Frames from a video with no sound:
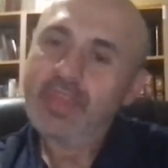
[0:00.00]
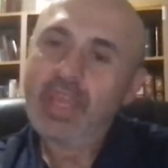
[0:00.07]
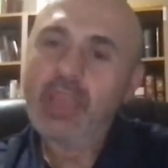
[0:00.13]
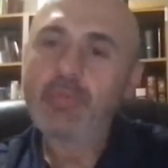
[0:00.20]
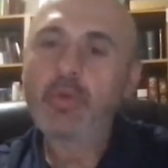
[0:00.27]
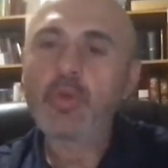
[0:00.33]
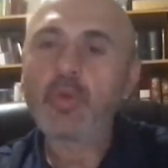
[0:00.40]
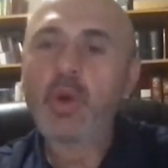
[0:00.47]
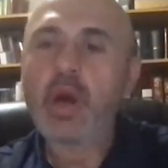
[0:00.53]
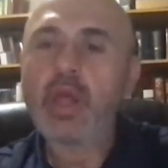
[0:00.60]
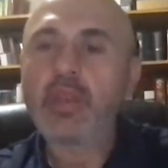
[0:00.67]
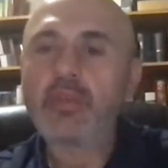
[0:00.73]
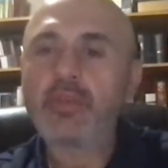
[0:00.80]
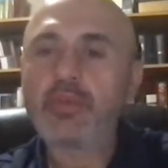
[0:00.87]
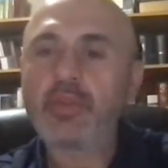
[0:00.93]
Hebrews
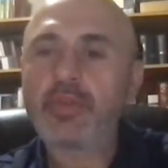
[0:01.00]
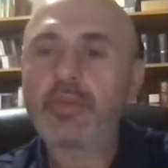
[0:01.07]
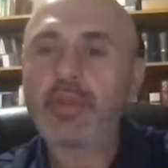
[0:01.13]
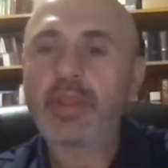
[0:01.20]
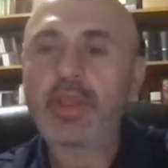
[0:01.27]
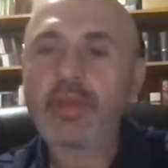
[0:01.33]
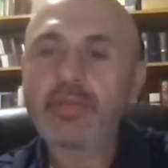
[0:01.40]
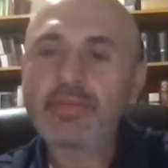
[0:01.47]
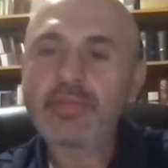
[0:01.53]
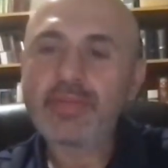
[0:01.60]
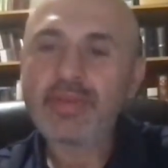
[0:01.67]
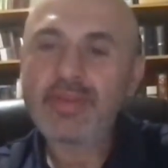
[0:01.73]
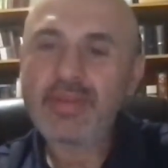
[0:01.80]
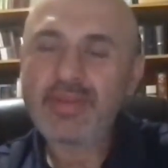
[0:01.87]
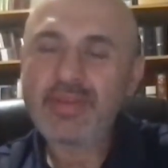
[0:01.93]
1, 2 to 3.
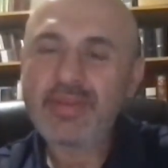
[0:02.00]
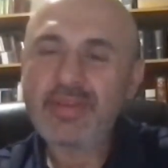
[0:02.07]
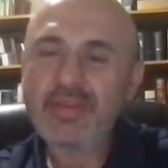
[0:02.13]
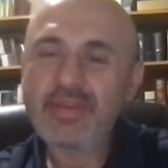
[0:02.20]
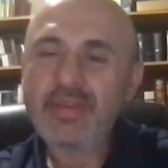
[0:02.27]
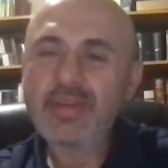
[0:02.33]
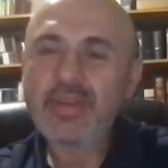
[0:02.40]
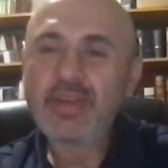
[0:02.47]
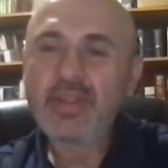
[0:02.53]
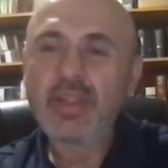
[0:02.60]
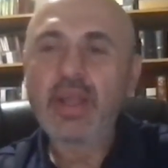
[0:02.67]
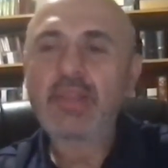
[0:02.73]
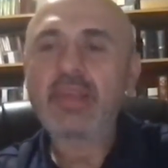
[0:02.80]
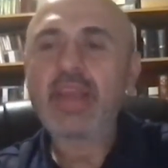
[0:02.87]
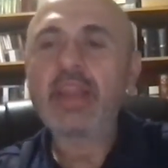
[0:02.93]

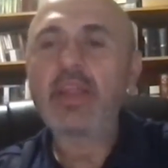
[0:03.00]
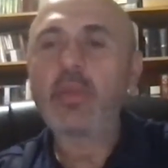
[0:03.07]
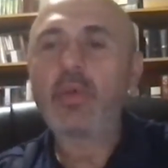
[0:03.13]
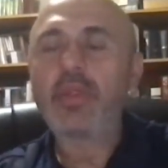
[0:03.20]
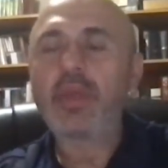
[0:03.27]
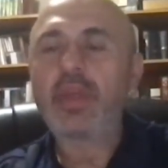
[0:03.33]
Let's end it with